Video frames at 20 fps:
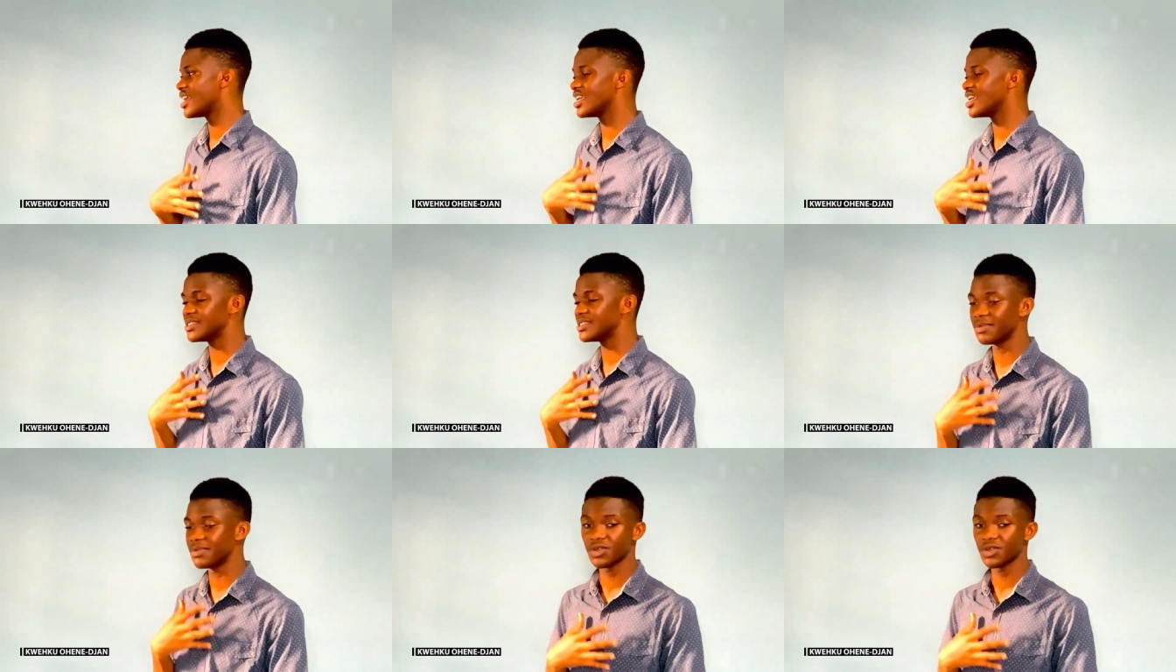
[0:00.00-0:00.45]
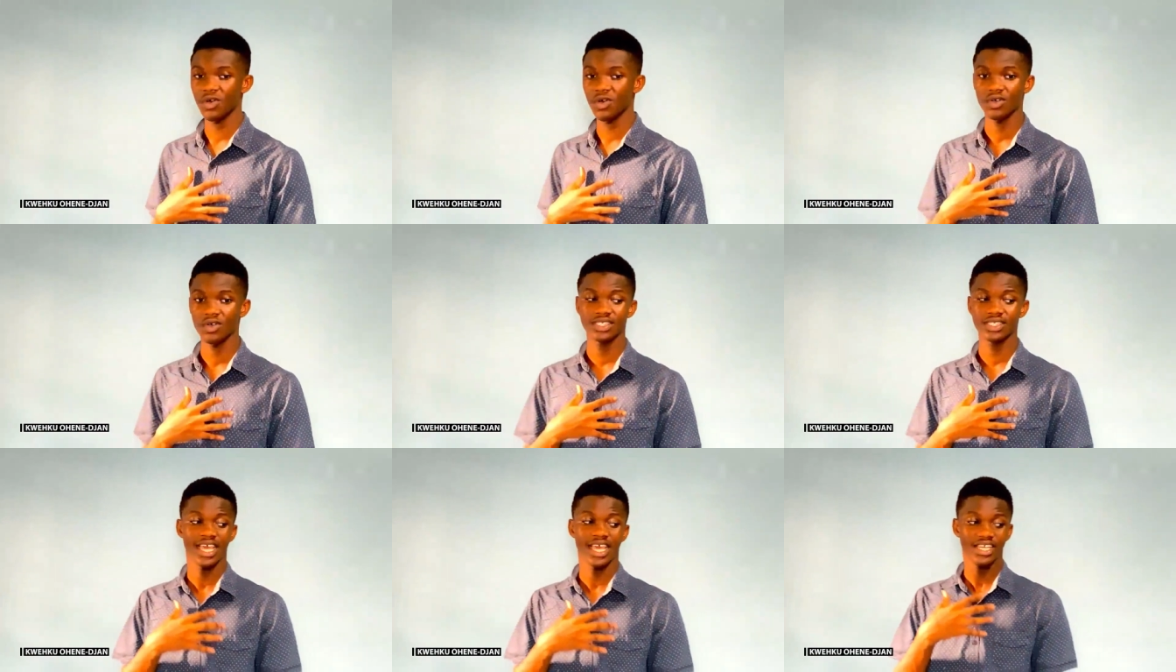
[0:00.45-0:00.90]
is
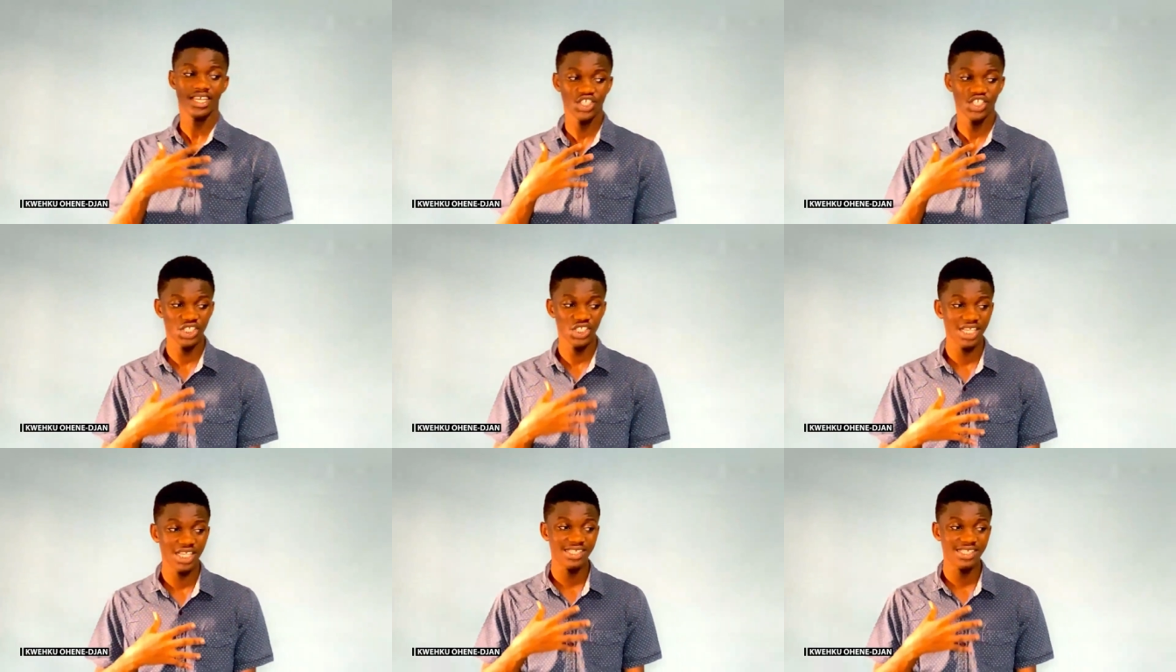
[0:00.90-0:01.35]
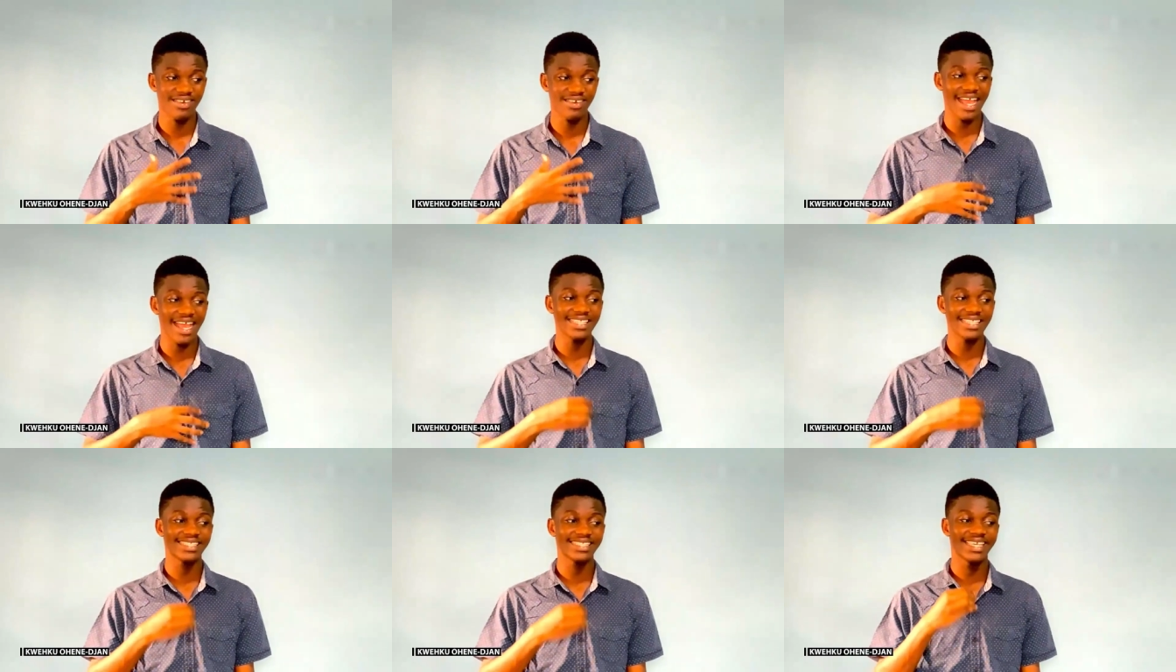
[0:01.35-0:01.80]
because Jesus
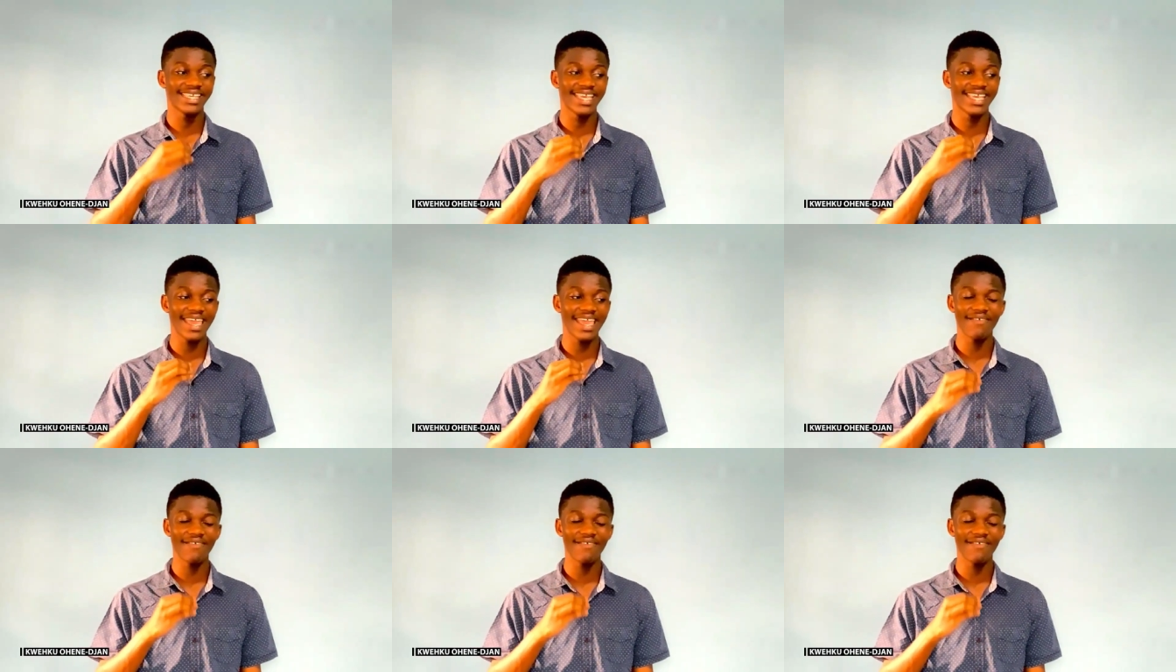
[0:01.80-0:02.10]
Christ gave